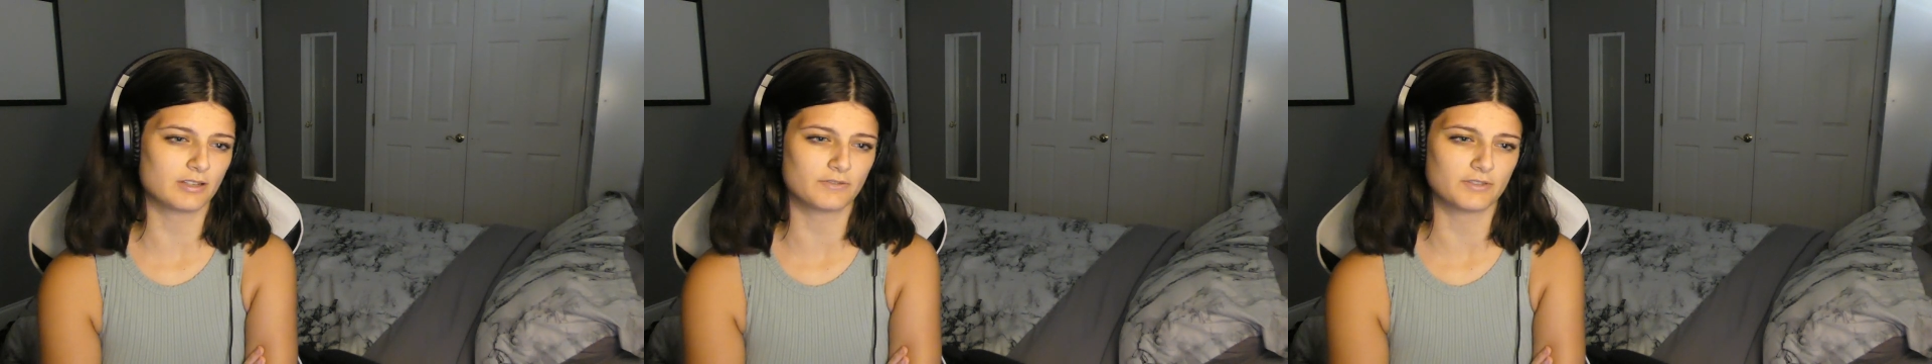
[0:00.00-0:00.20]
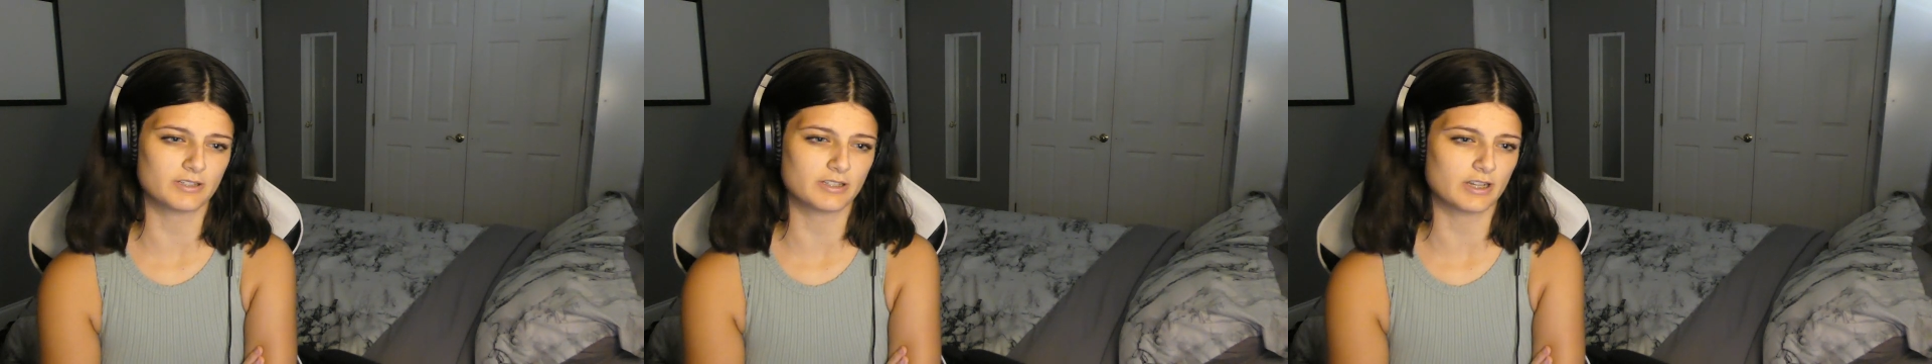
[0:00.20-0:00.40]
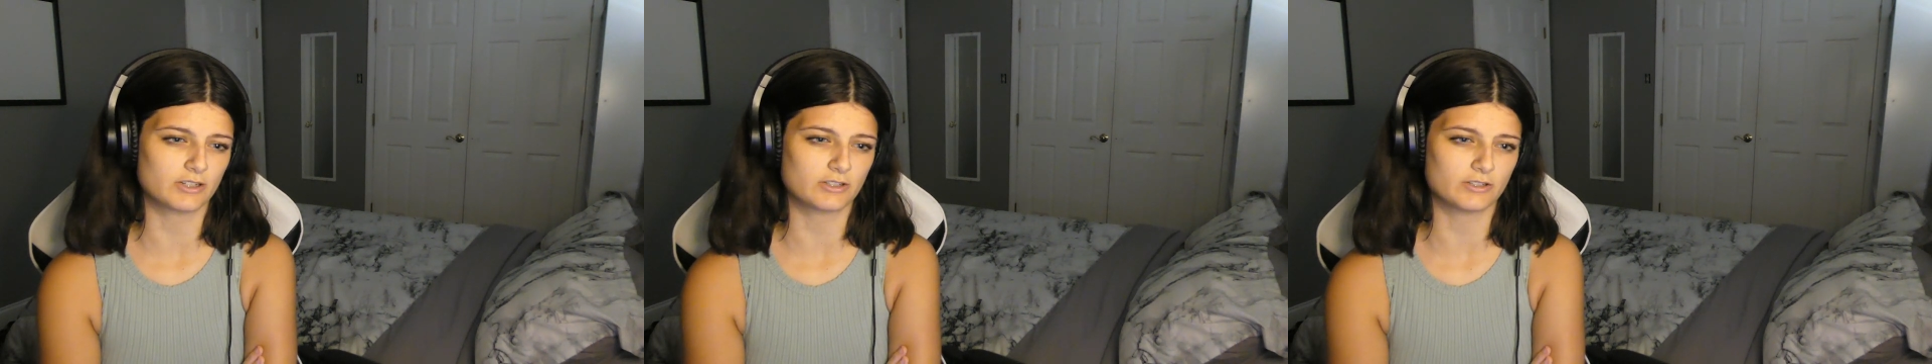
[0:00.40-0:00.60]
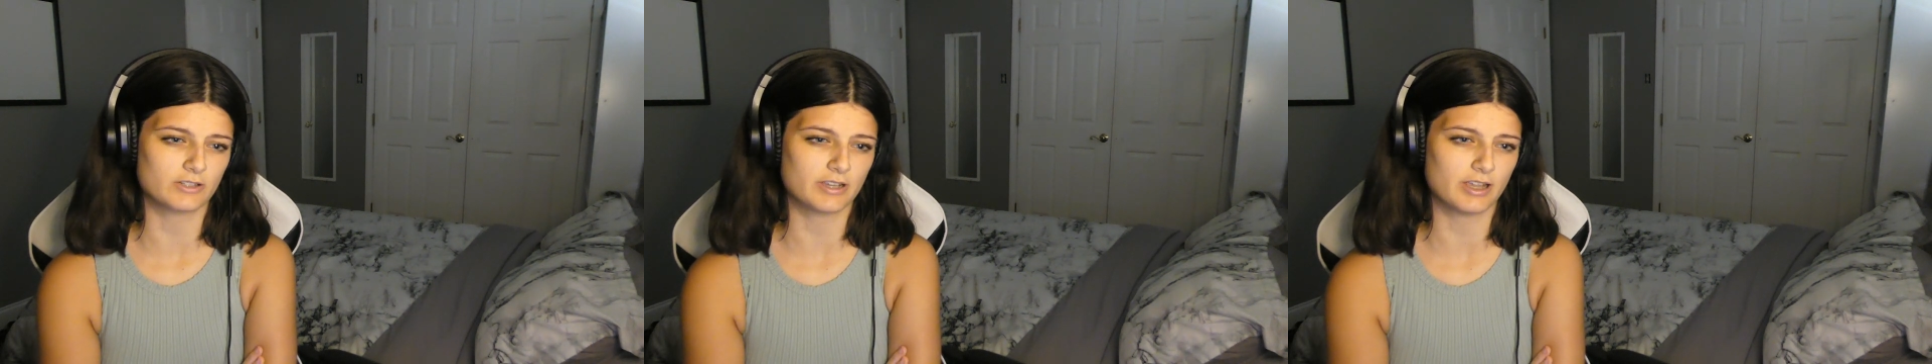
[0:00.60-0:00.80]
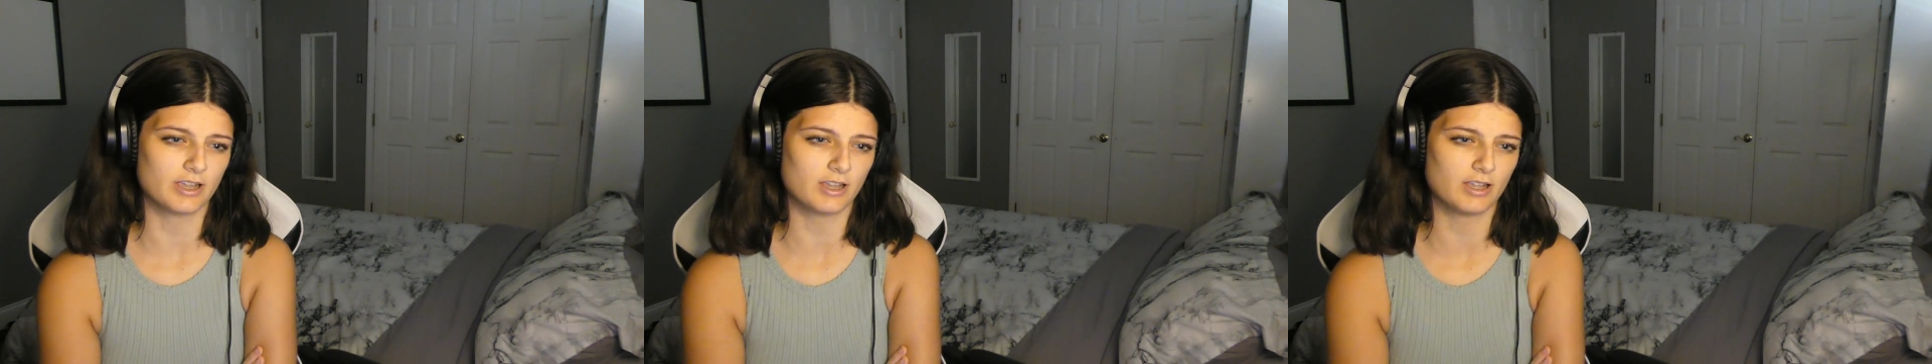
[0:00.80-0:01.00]
if it's
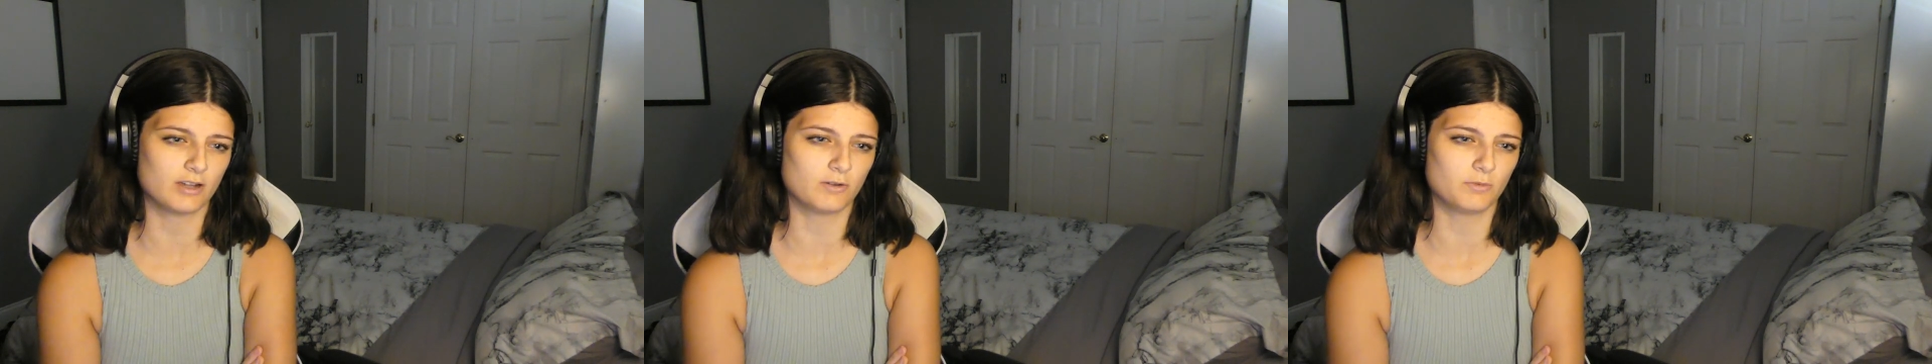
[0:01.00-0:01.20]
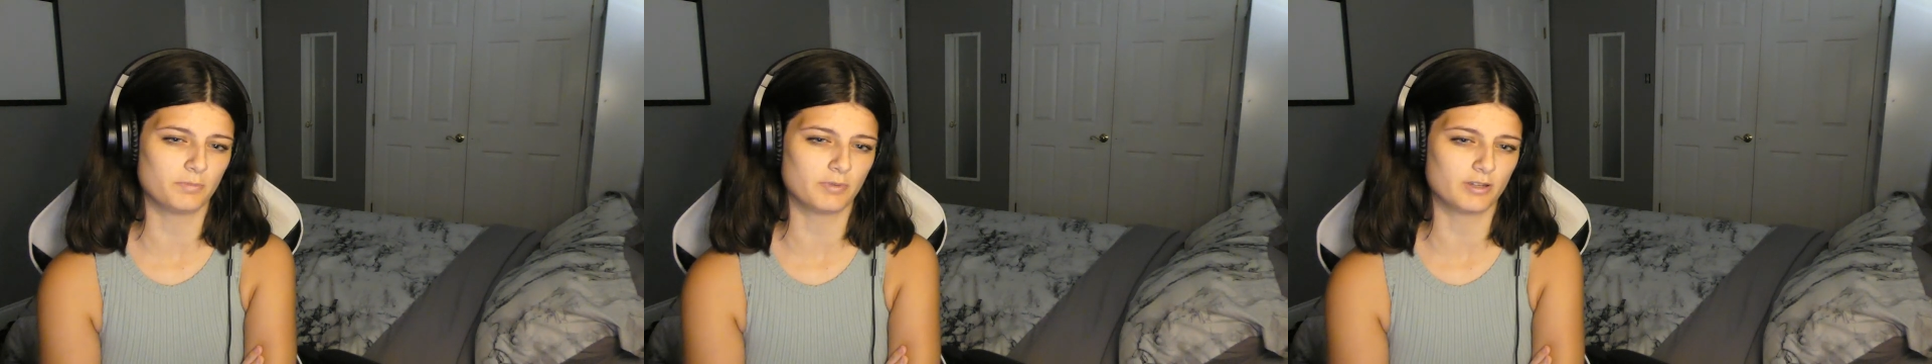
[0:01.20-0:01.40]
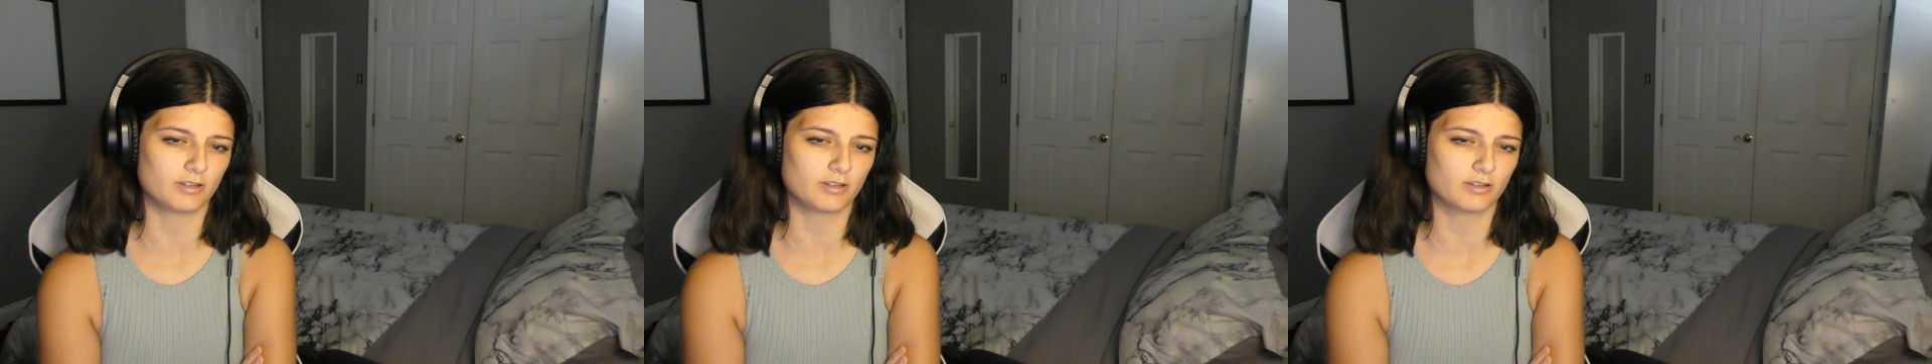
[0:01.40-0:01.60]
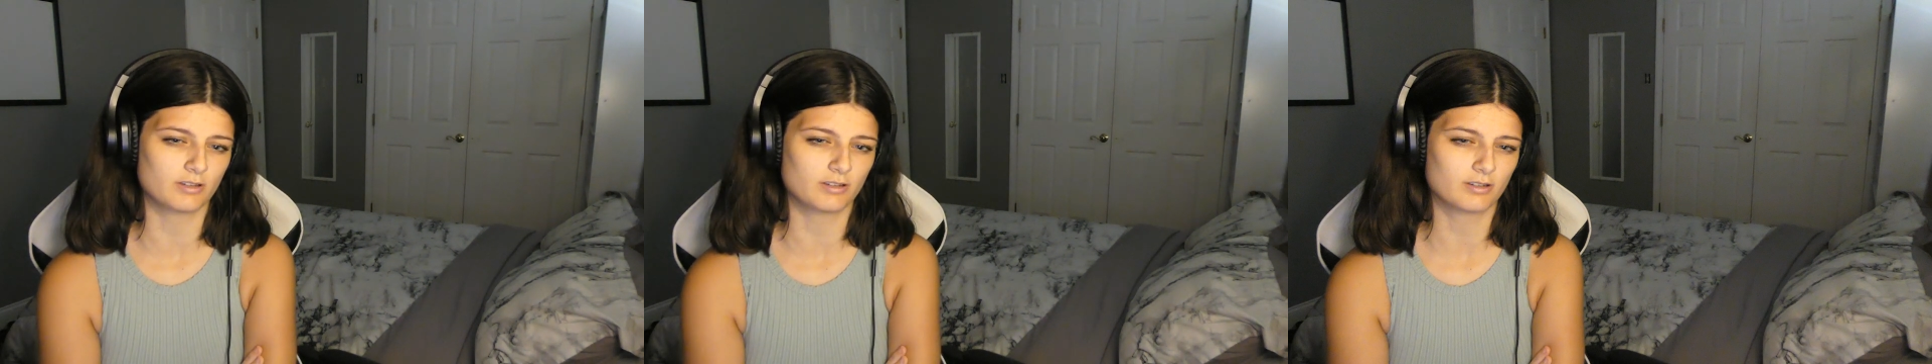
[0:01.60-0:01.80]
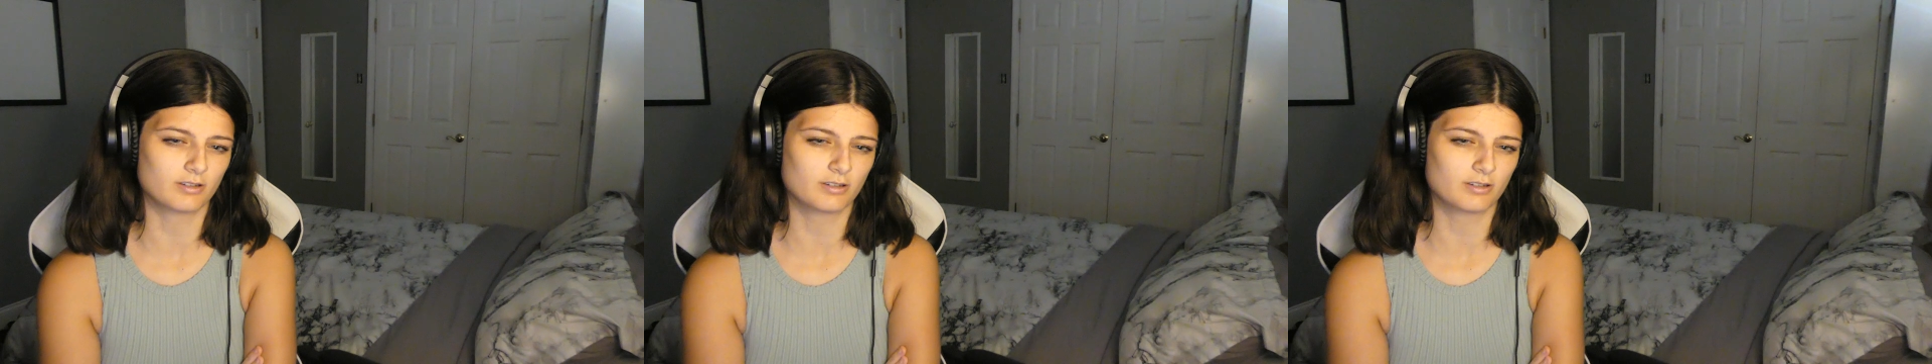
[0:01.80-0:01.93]
actually helping.